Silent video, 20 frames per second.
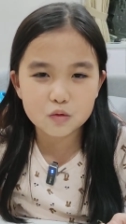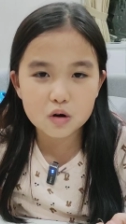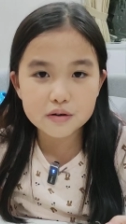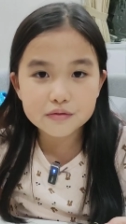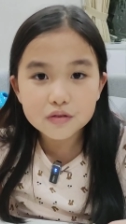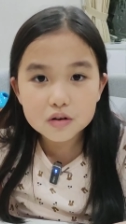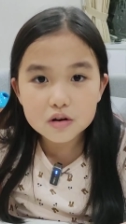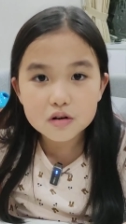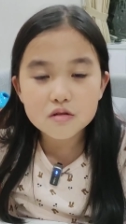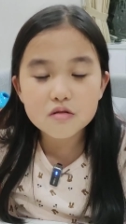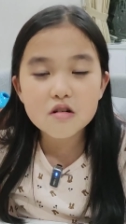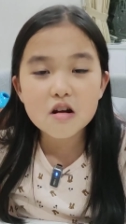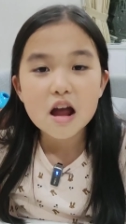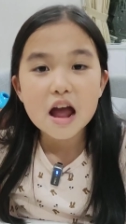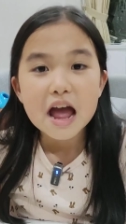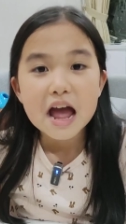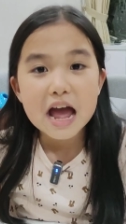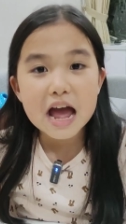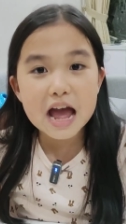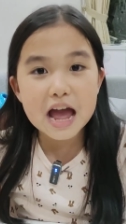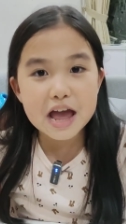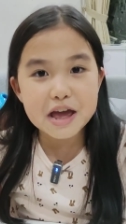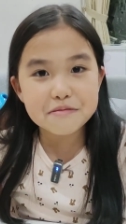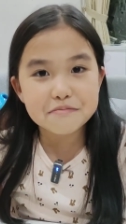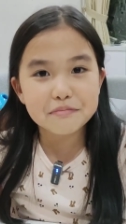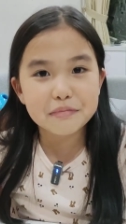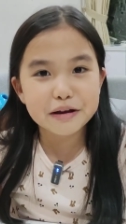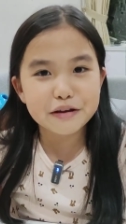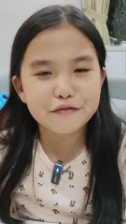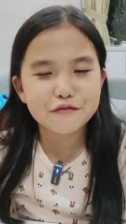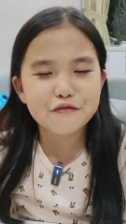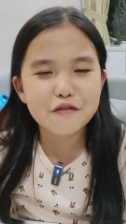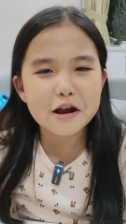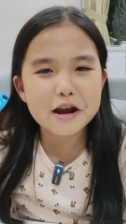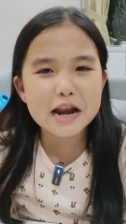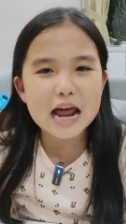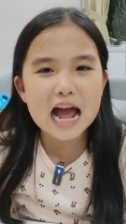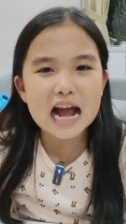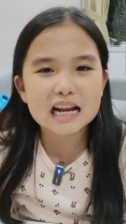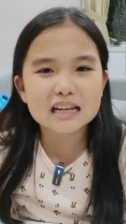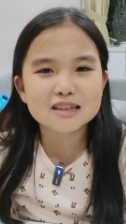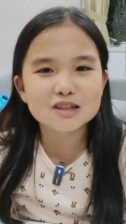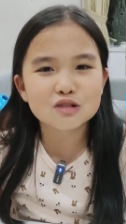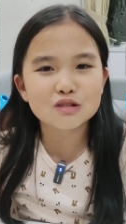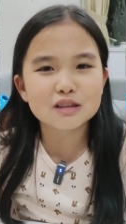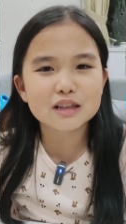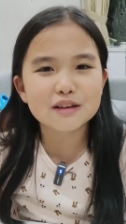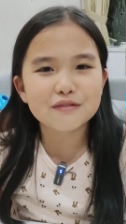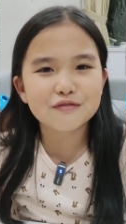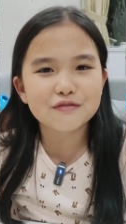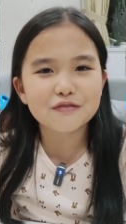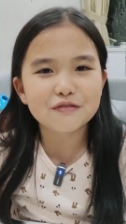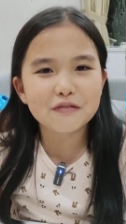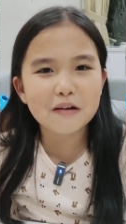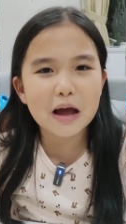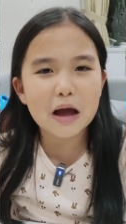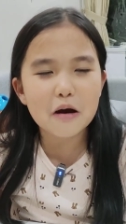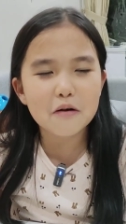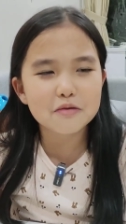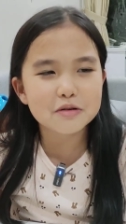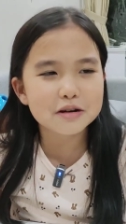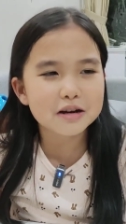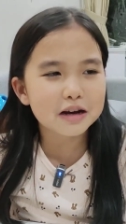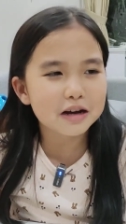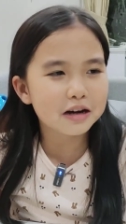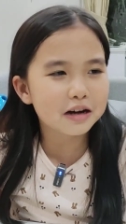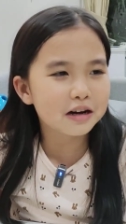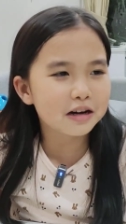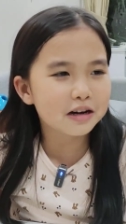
river, and my friend actually found